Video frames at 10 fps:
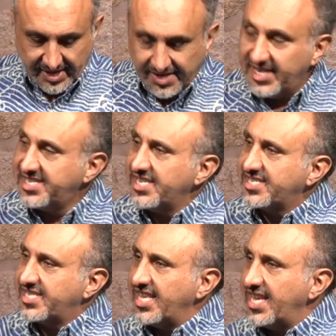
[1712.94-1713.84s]
This
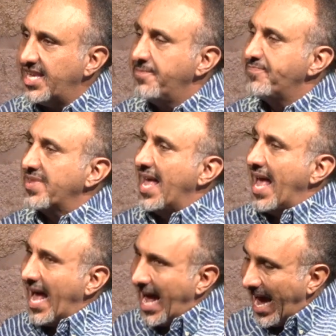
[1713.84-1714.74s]
is the
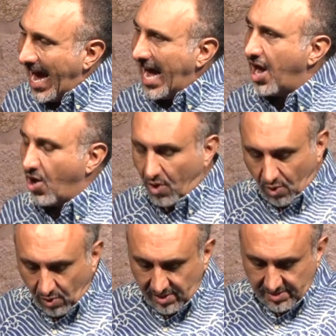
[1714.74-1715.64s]
how